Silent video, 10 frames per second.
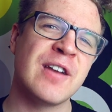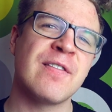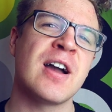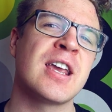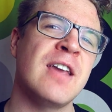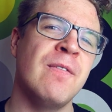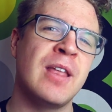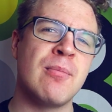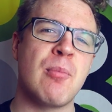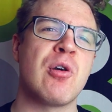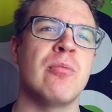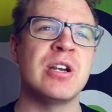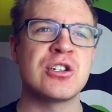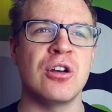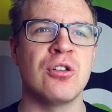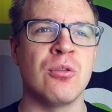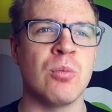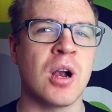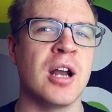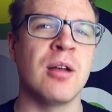if I give them a permission to
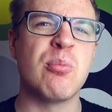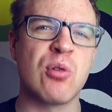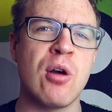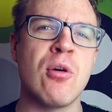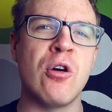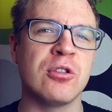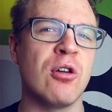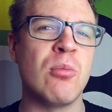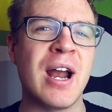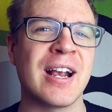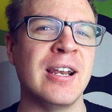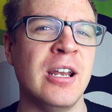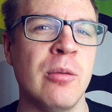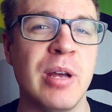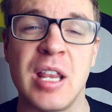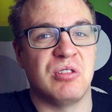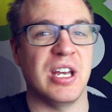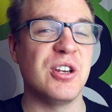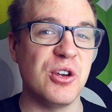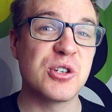kind of promote or brag a little bit, they
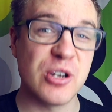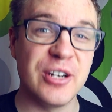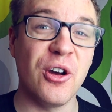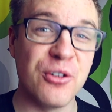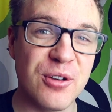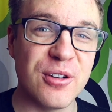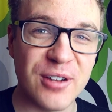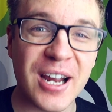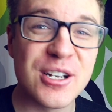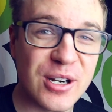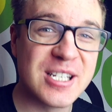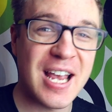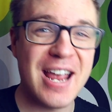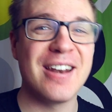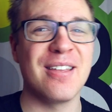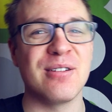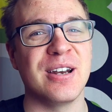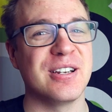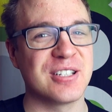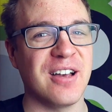usually don't actually say
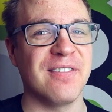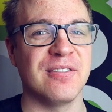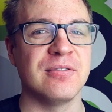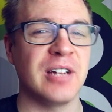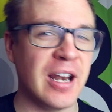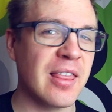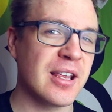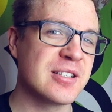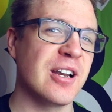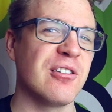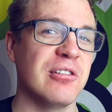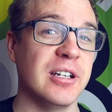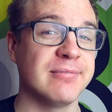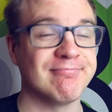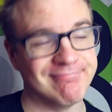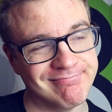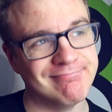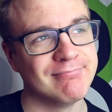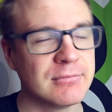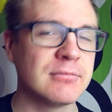any stuff, any things they're good at.
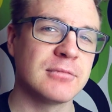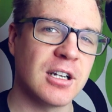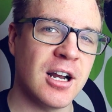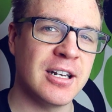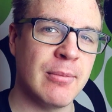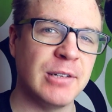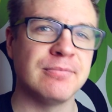God damn it.